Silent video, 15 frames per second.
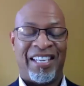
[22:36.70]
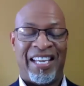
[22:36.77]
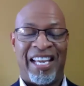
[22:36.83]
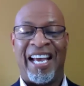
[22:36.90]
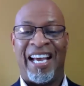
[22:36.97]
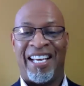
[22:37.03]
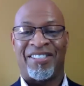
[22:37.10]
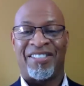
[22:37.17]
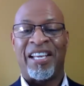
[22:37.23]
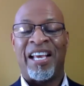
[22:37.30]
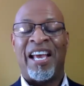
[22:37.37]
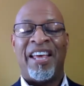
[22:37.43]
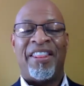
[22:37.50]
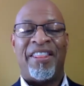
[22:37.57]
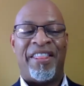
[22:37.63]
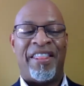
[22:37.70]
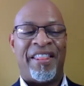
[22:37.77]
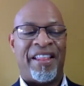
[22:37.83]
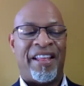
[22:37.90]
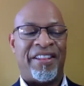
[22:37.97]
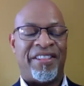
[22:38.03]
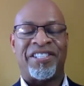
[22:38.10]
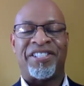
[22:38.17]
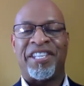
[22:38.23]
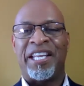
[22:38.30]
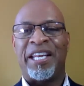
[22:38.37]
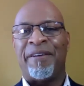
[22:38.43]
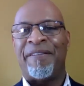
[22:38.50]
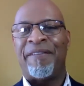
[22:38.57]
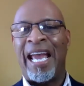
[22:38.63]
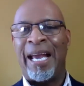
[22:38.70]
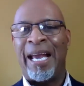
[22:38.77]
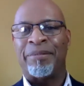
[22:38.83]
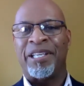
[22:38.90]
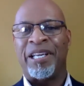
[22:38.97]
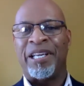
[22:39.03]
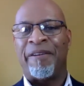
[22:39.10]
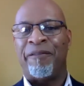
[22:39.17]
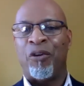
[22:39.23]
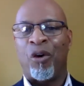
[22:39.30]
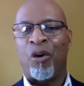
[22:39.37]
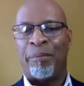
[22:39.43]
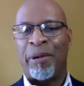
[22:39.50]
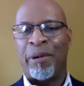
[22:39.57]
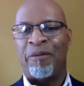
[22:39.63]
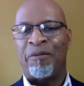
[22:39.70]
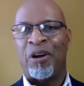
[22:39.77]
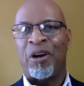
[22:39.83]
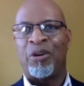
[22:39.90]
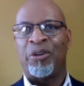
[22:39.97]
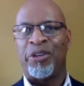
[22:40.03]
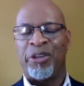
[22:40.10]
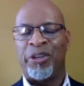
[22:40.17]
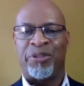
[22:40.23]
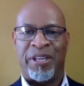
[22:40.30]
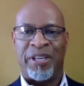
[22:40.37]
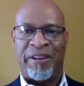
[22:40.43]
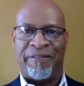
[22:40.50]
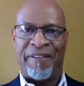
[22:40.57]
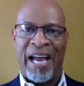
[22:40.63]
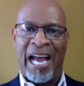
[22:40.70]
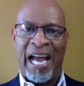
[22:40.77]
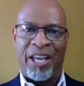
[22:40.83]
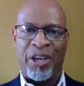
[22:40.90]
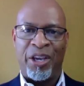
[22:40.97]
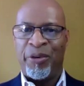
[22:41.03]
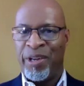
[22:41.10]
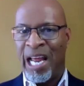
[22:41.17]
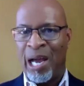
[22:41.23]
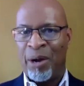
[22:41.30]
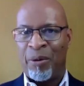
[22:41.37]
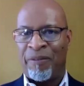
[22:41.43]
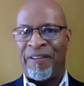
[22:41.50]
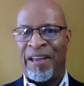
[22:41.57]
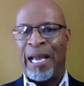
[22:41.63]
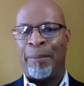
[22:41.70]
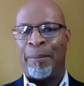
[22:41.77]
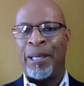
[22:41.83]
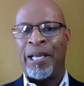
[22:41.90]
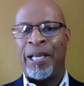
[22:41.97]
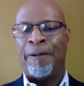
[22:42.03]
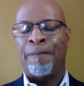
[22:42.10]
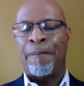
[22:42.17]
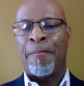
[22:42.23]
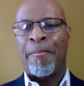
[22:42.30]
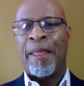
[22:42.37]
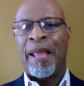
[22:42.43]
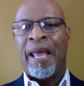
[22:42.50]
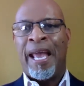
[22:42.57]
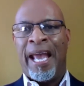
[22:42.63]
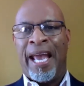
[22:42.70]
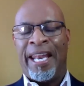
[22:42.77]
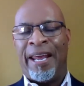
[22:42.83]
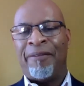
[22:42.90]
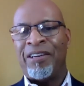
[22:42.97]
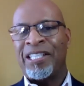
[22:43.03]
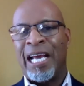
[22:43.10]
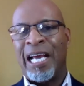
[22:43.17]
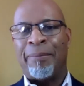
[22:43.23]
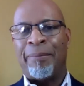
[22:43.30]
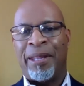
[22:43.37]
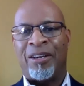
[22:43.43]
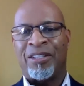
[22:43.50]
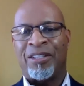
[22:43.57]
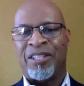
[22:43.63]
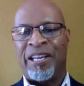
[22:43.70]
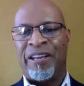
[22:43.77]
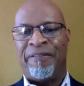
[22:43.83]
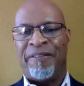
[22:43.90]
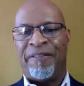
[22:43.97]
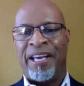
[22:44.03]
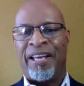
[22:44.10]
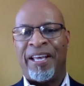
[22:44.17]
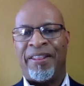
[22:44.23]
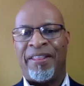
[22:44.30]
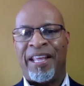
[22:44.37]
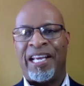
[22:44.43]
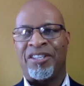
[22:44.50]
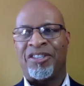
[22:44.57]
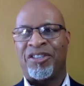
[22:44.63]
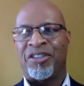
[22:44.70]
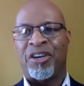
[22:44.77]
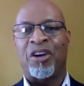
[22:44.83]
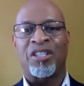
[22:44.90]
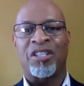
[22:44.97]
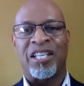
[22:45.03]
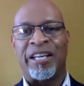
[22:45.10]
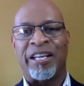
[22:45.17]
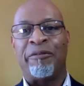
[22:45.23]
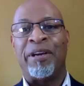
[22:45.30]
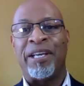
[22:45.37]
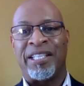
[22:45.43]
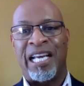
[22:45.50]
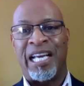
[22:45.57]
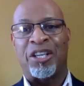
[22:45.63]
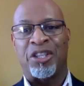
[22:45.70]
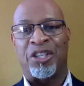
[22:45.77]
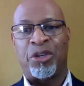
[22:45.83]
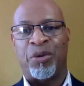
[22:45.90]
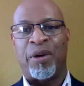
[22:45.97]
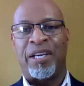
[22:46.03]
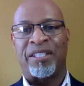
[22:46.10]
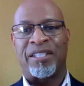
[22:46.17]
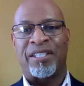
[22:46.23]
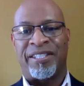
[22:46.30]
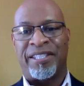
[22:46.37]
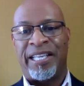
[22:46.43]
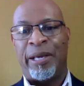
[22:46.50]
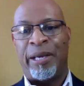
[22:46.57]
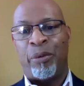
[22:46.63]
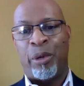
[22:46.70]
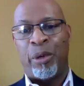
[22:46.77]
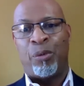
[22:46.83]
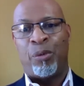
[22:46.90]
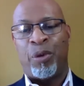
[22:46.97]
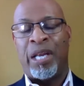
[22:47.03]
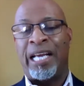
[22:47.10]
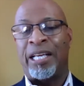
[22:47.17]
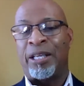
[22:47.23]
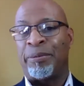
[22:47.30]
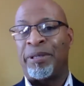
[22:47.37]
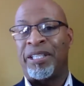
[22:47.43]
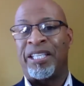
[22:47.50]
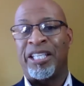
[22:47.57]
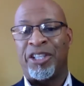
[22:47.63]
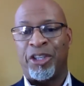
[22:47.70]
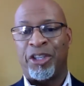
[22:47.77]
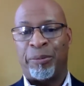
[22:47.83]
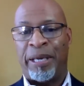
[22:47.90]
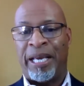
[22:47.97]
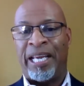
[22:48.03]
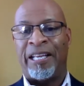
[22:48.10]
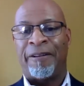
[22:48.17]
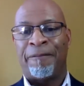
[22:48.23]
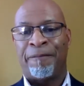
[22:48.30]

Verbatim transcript: Yes, the city of Hampton and Fort Monroe do see value in our family. And every time there's an event, they certainly reach out to us to see if we would like to participate